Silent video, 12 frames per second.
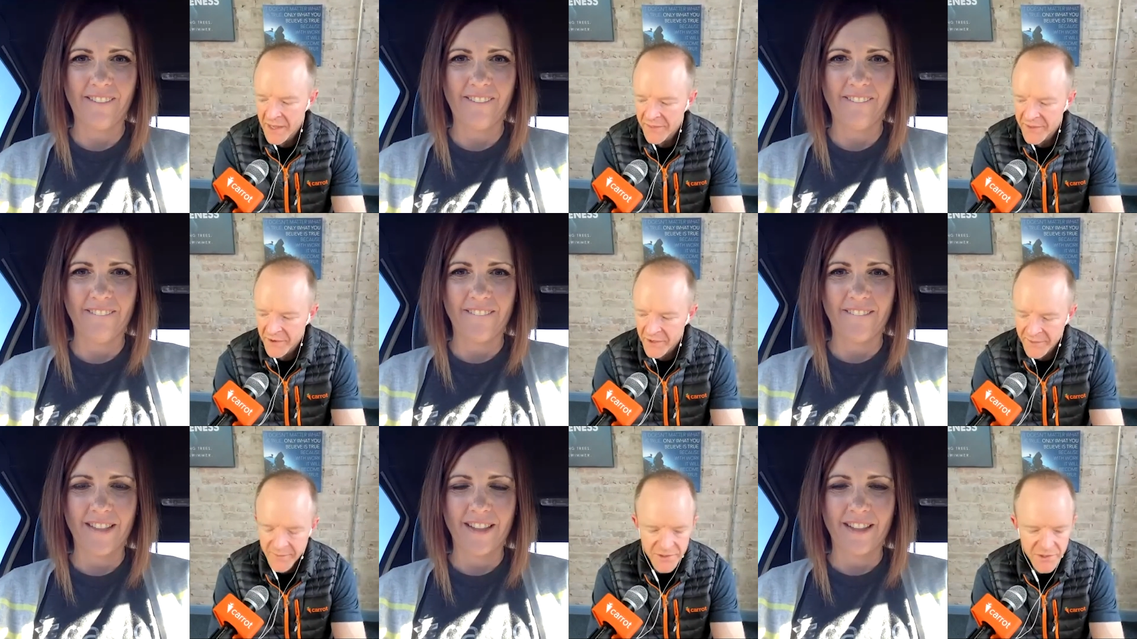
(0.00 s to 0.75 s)
Speaker 1: they're
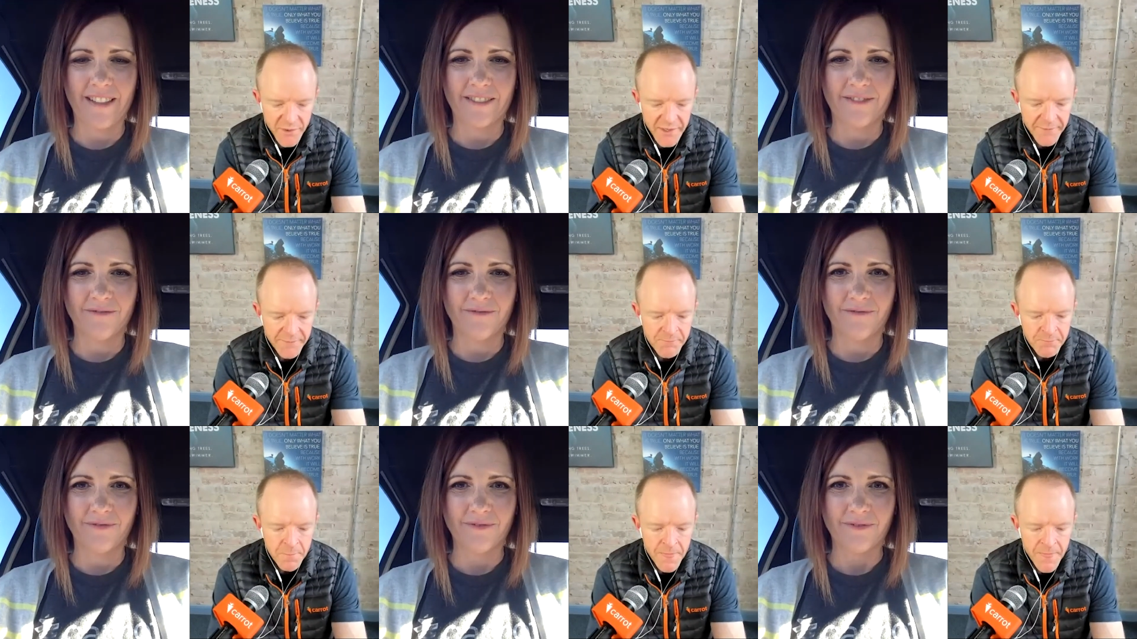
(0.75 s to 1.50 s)
going to be
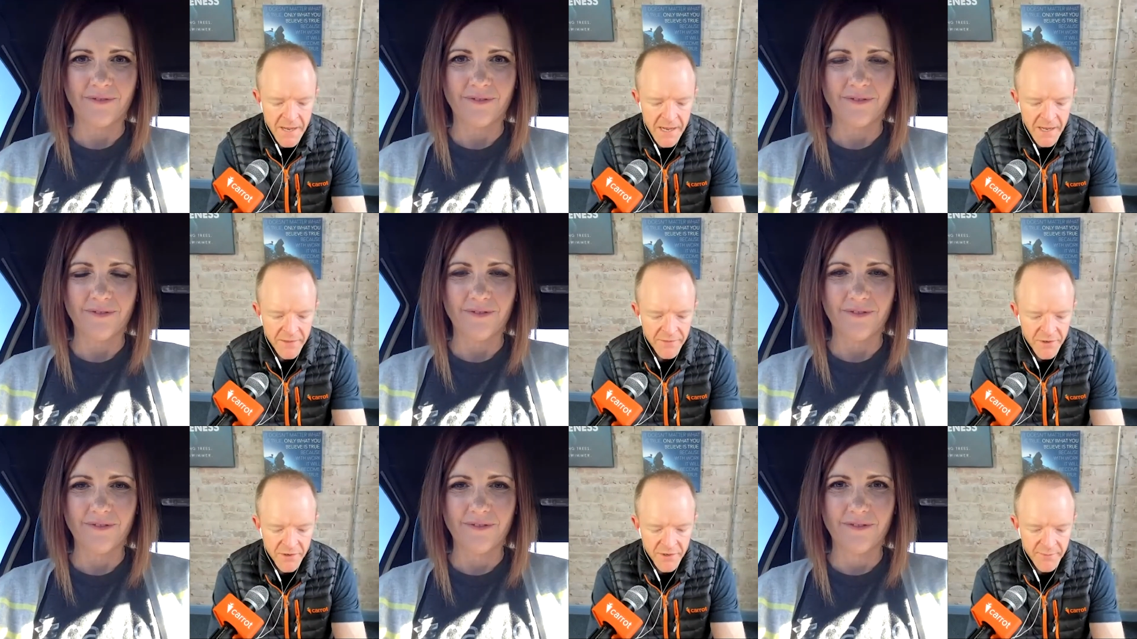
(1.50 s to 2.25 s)
doing
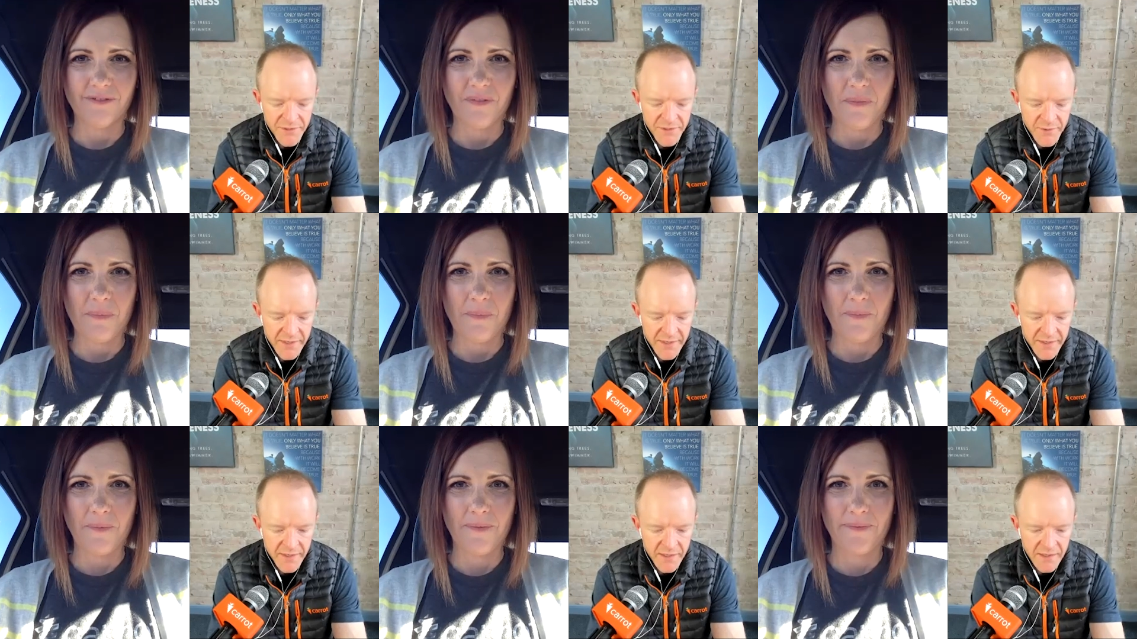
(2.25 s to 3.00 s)

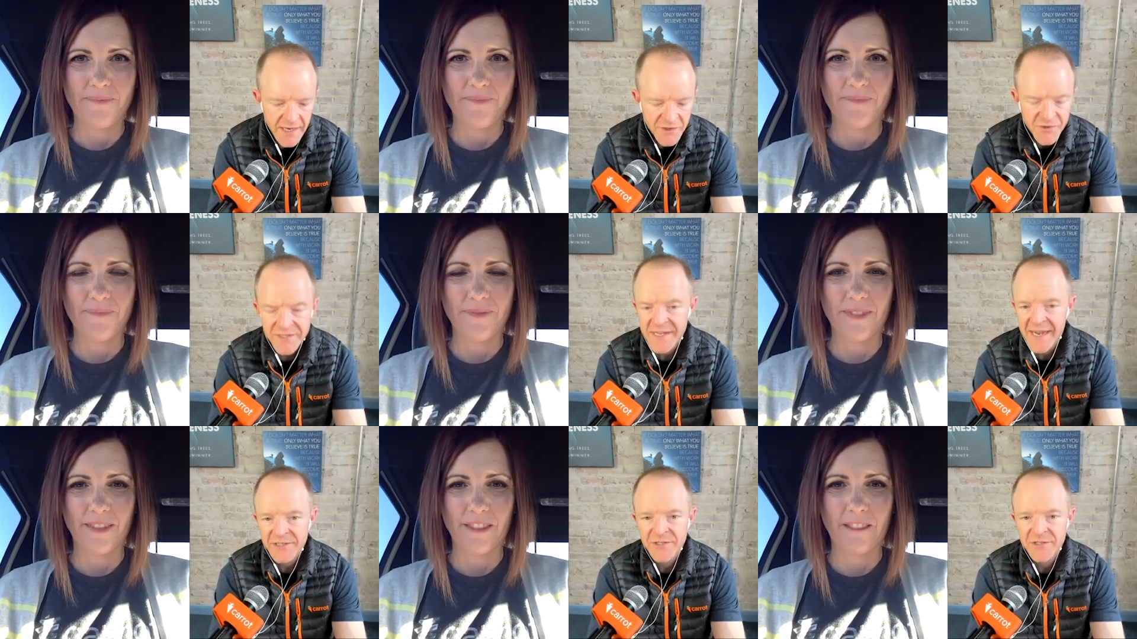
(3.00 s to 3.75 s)
a lot of
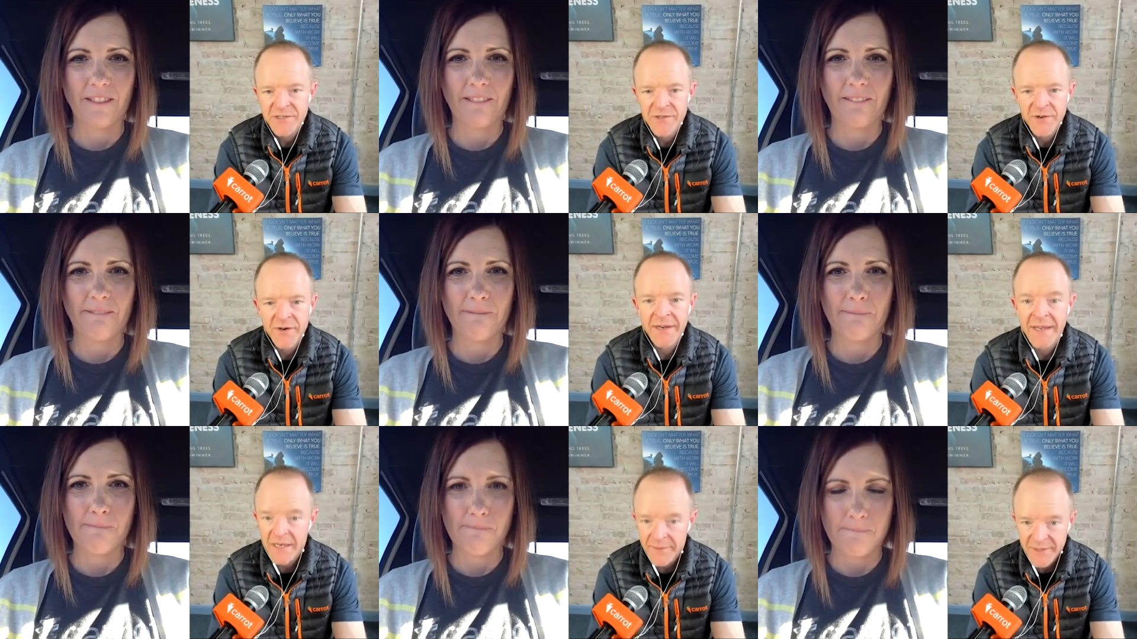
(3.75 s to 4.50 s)
transactions. So they're going
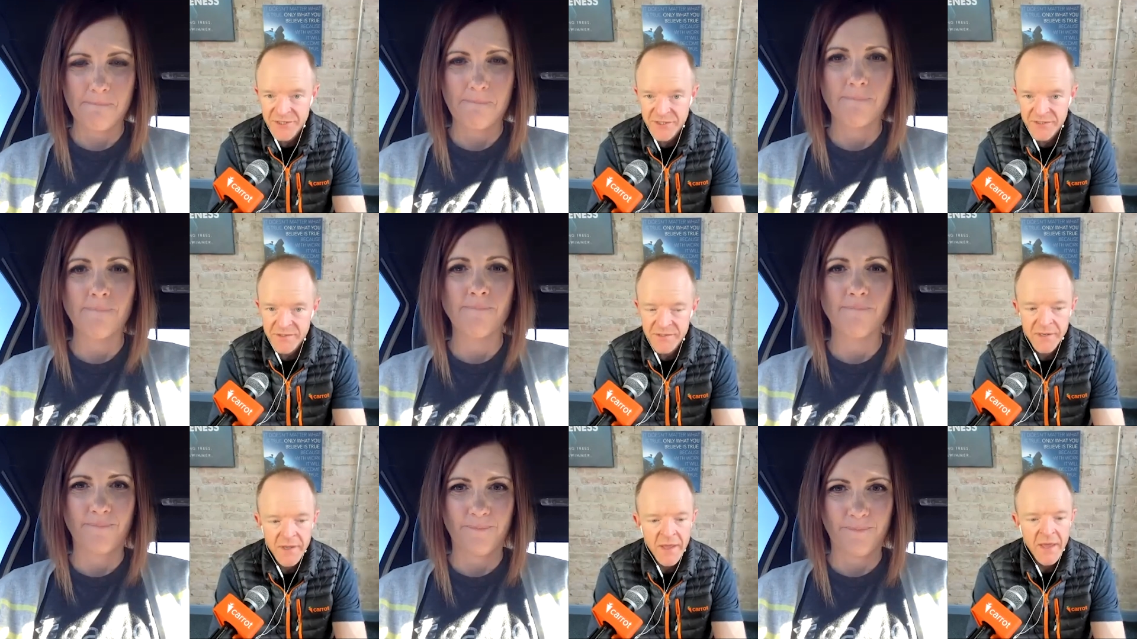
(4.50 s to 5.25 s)
to get
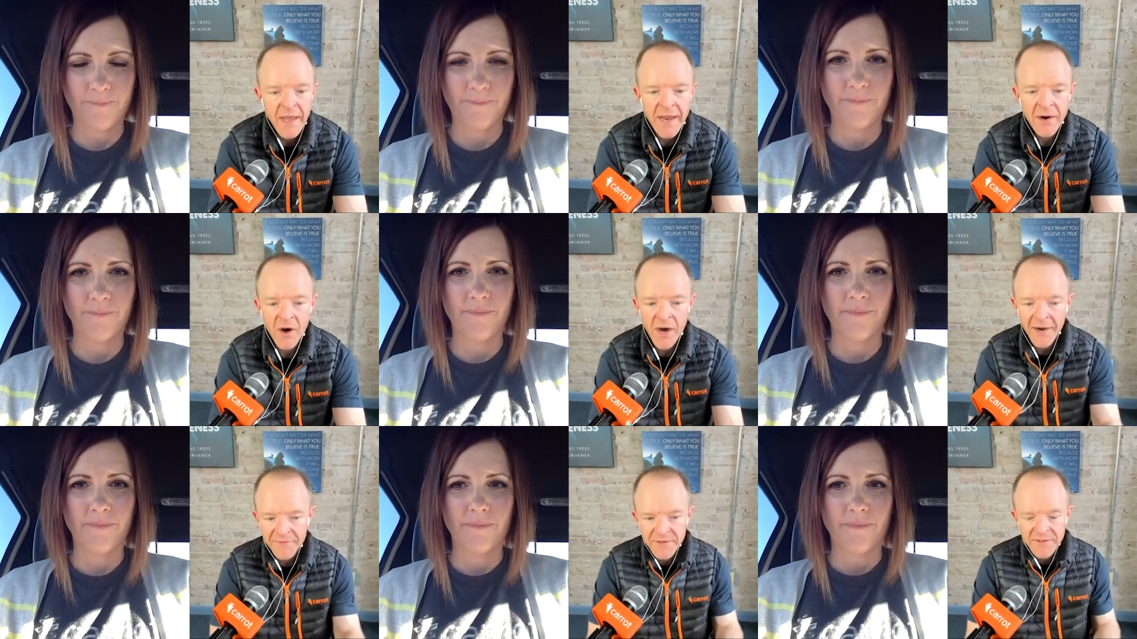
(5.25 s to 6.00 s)
commissions. And
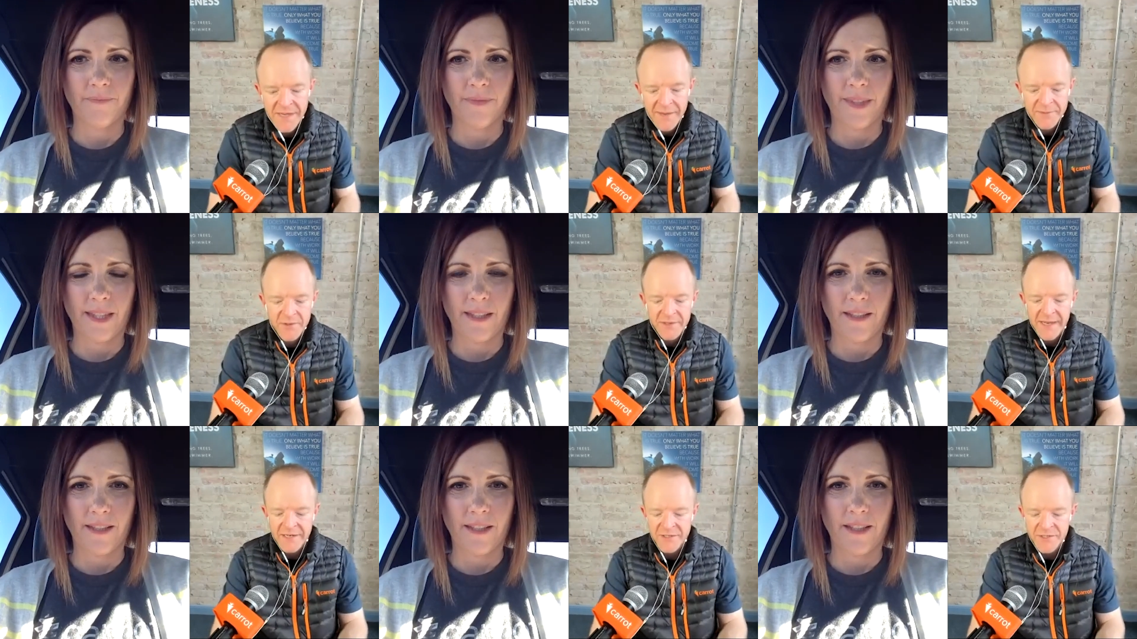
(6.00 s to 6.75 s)
oftentimes
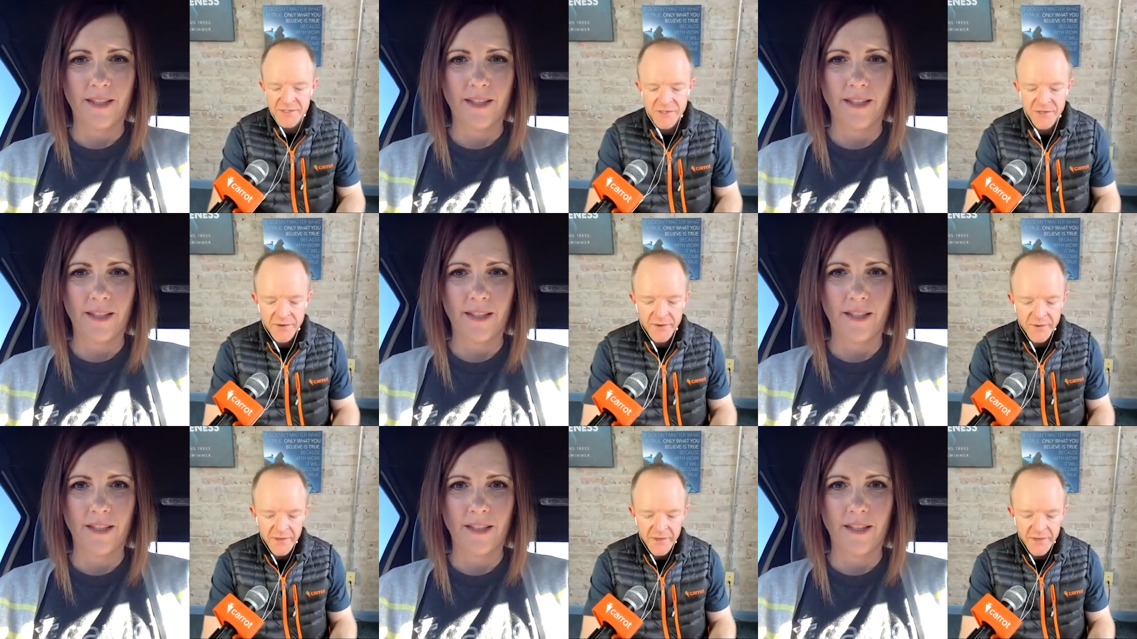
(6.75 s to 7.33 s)
what the agents do